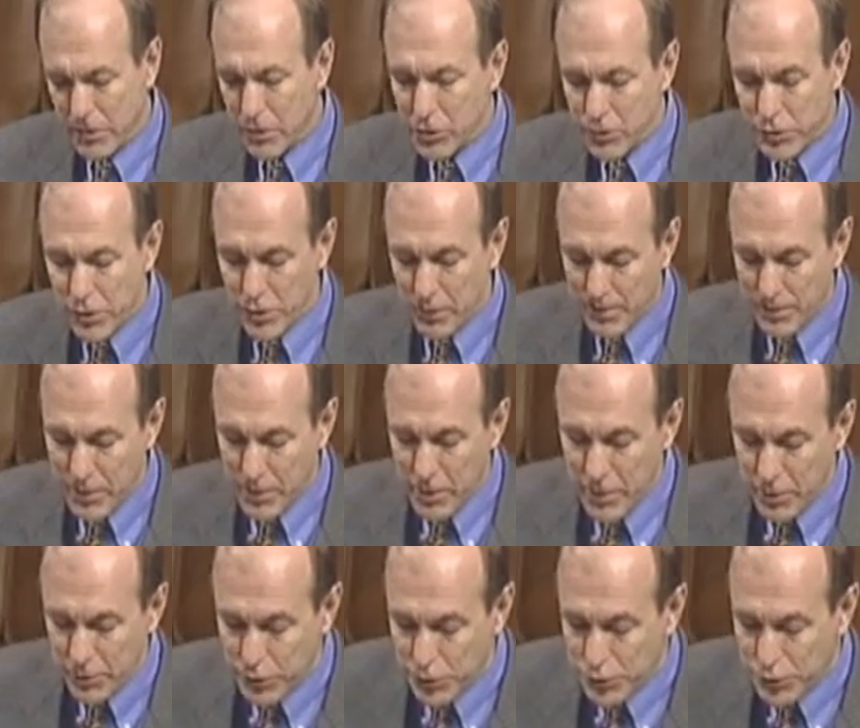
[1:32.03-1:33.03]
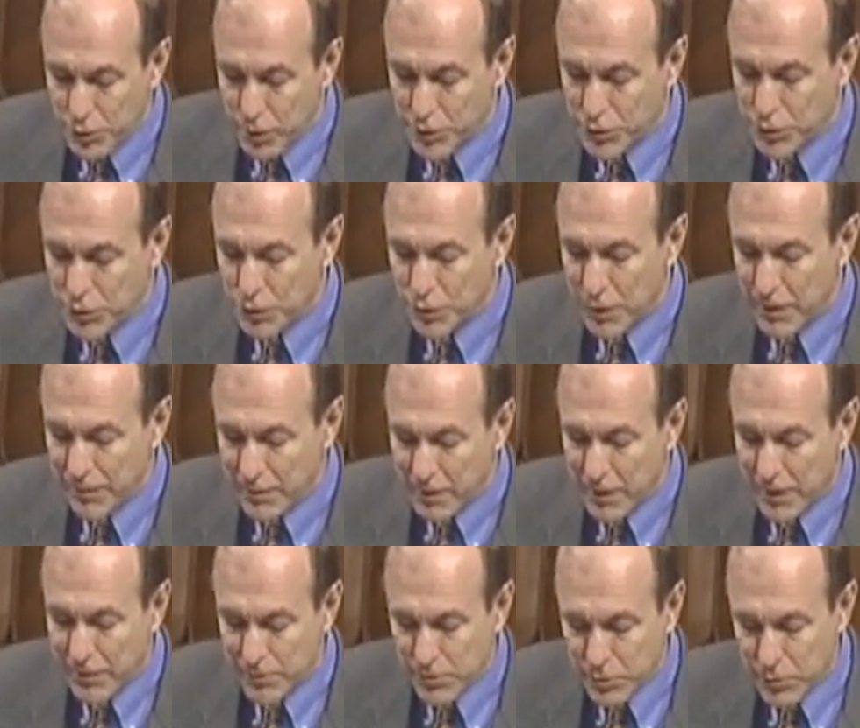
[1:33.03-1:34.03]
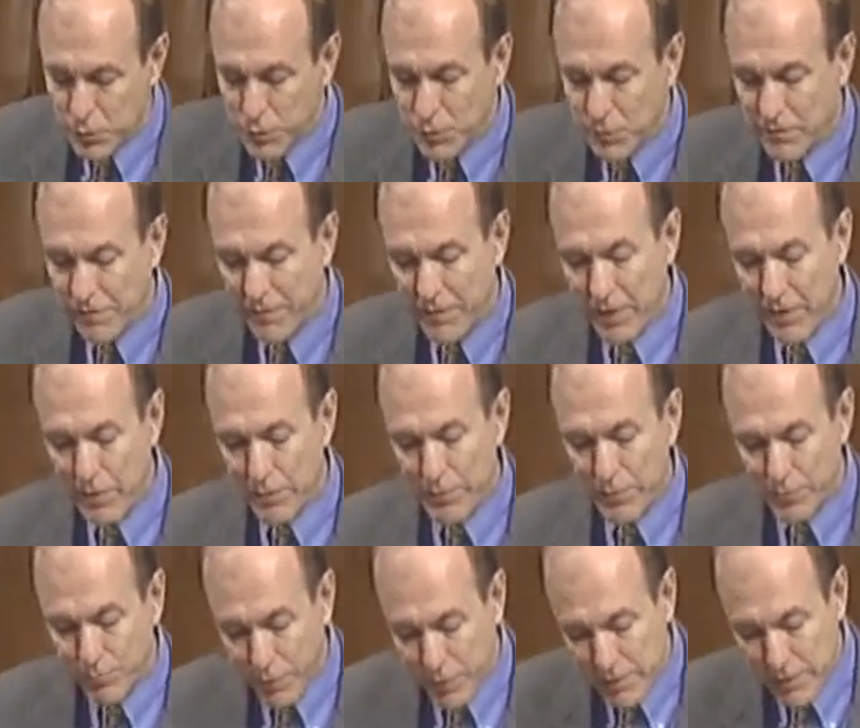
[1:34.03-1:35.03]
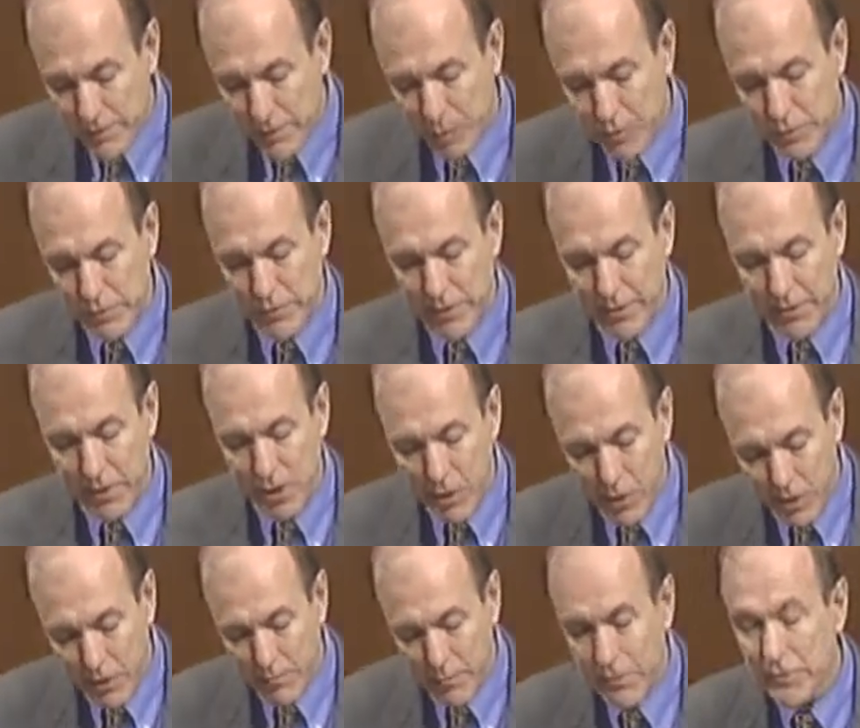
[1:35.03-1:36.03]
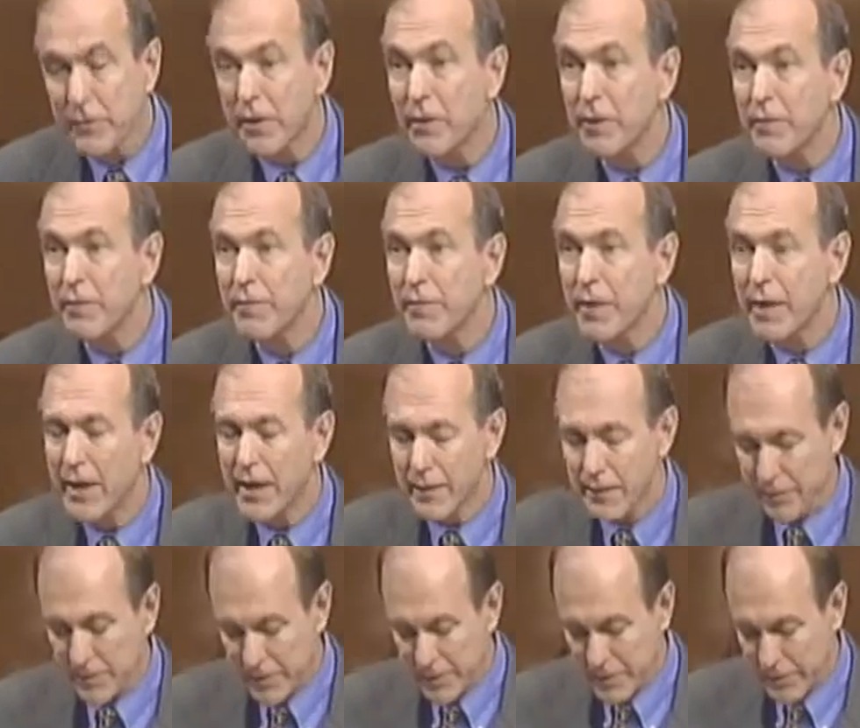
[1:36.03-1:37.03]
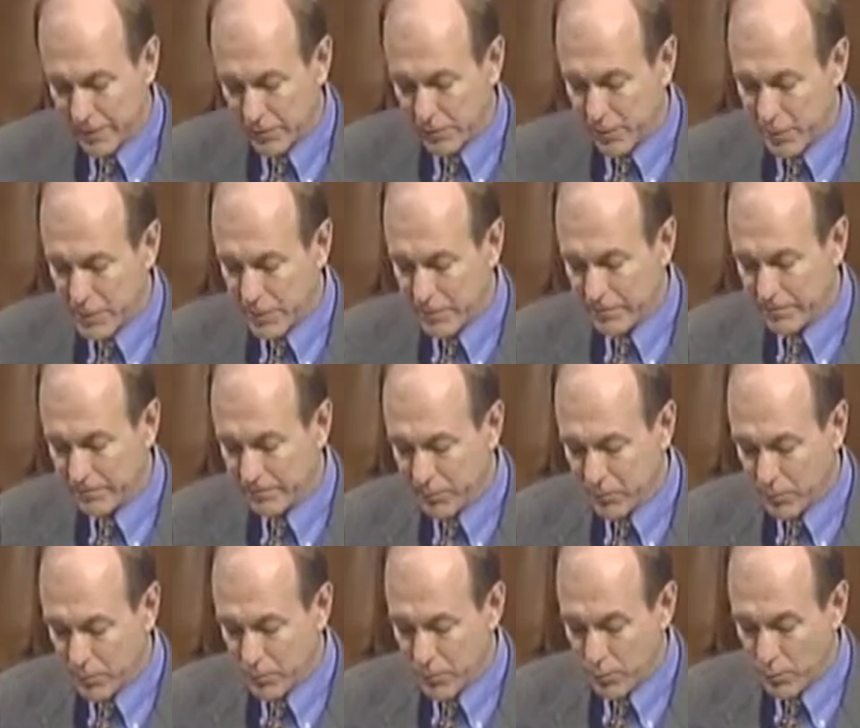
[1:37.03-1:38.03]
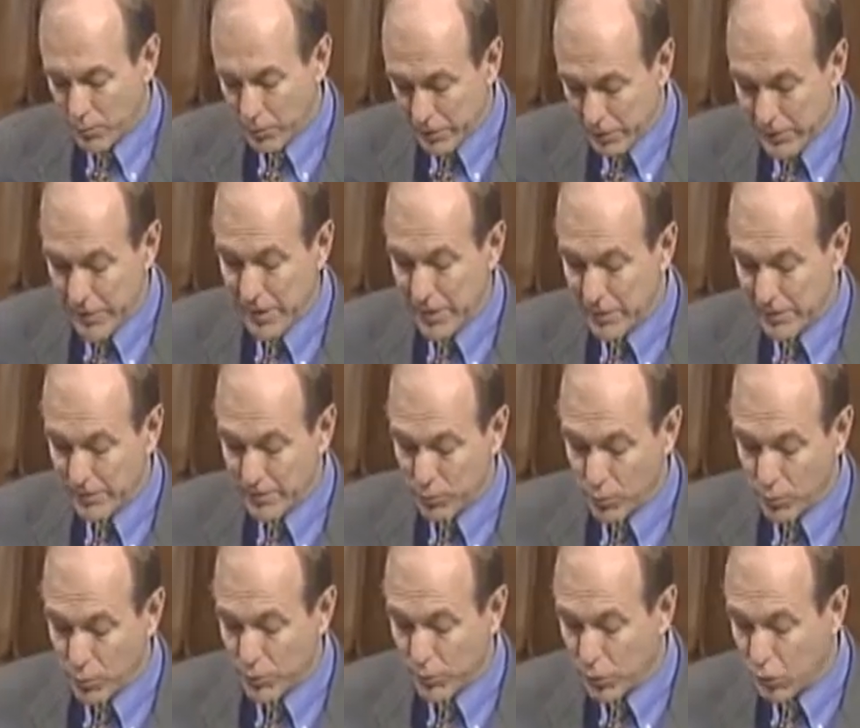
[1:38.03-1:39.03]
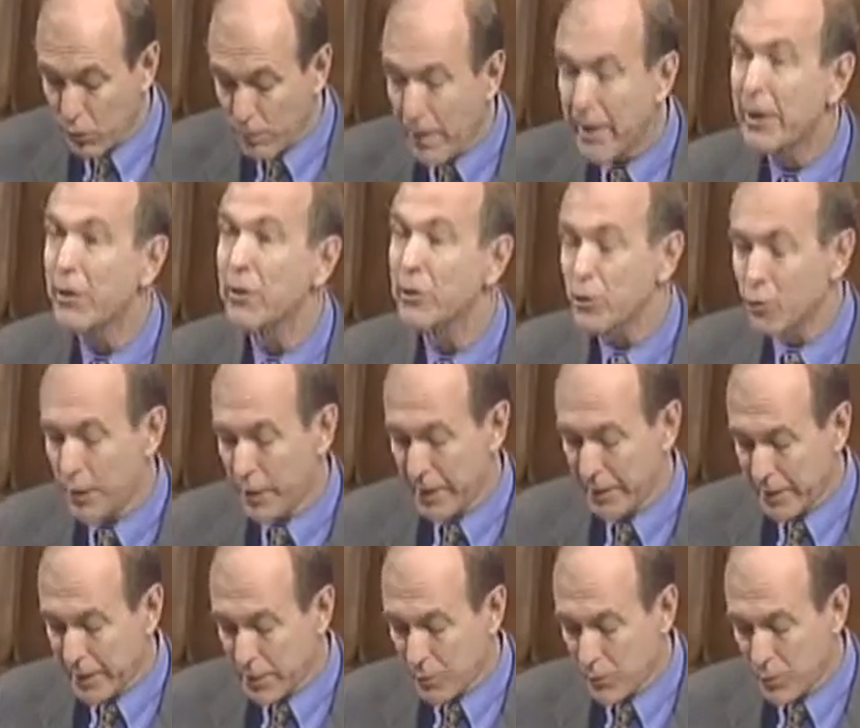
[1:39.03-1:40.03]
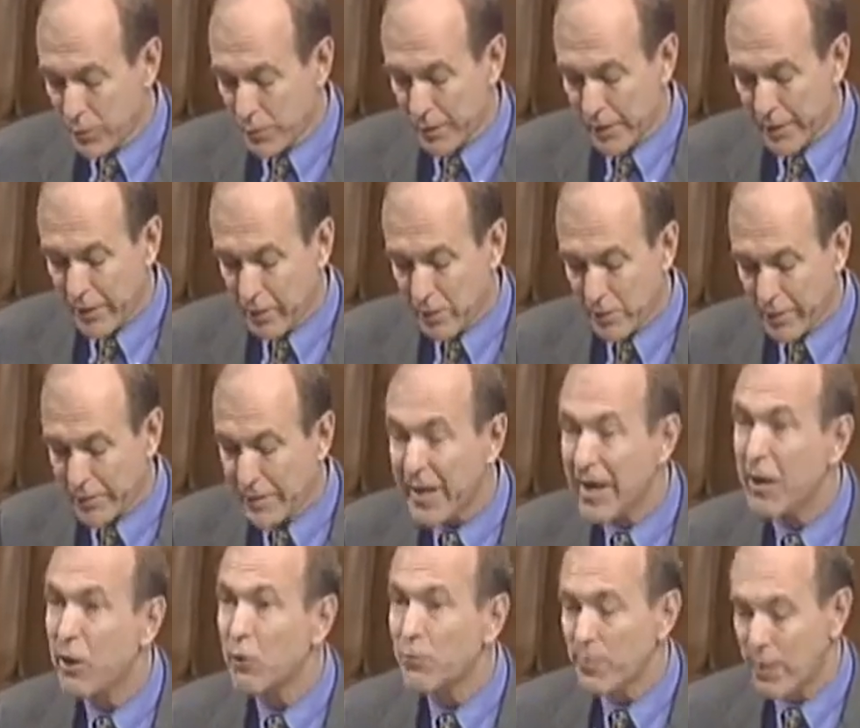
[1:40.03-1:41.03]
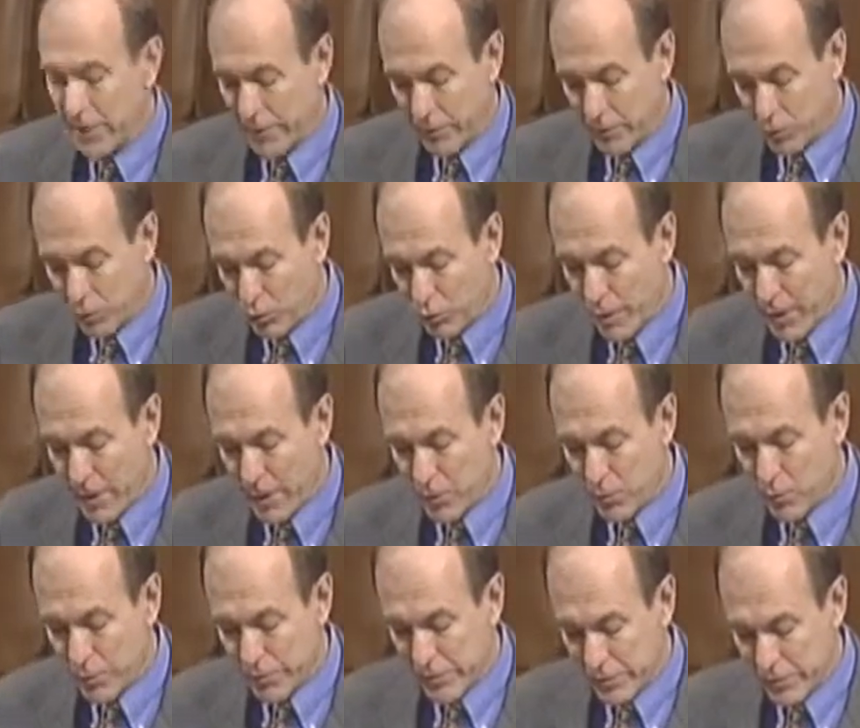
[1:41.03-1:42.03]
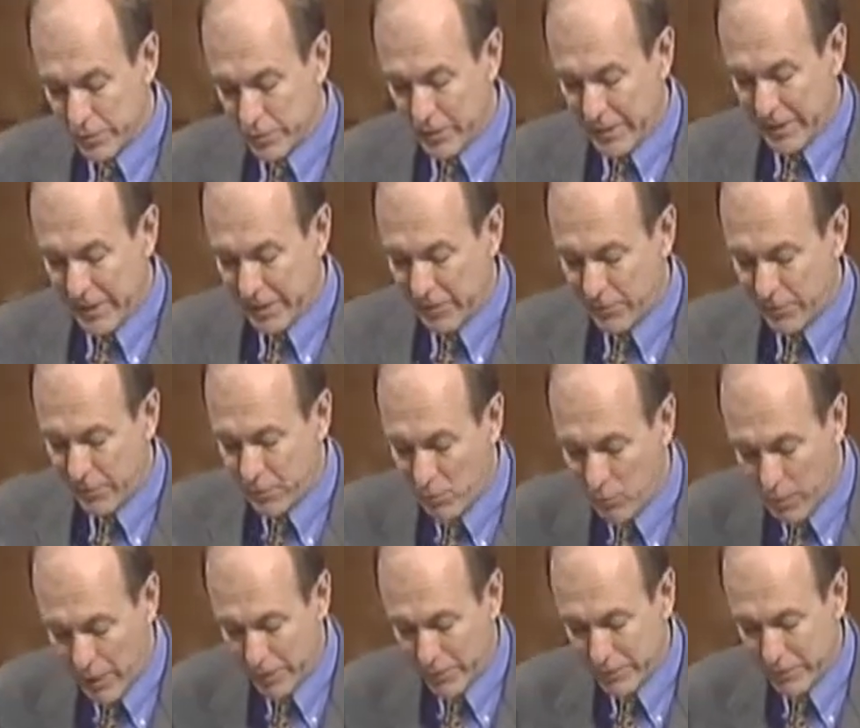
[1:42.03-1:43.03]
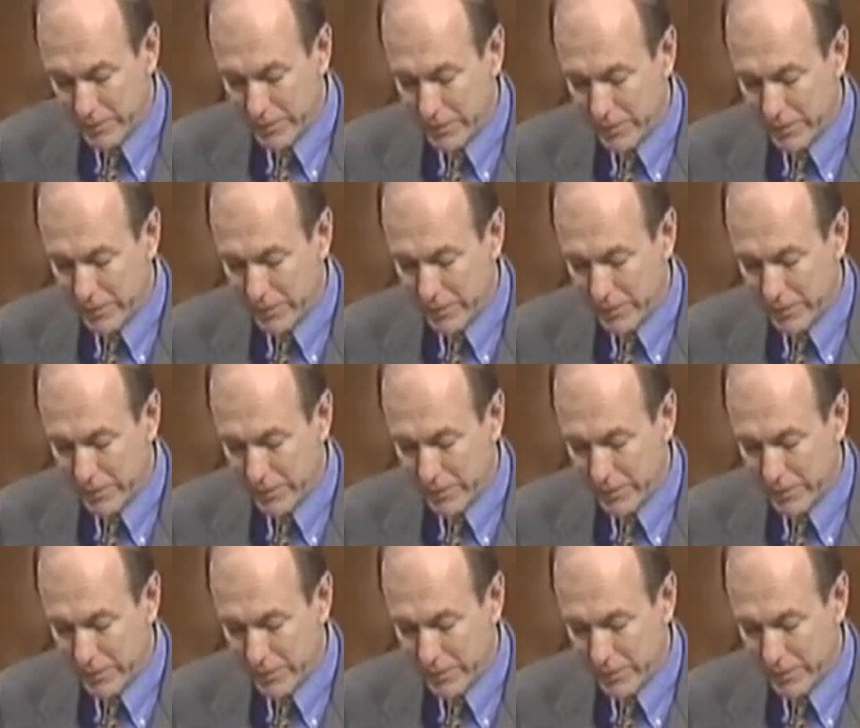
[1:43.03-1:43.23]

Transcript: So the structure of the Constitution follows the principles and the arguments of the Declaration, where it says, of course, all men are created equal. They are endowed by their Creator with certain inalienable rights.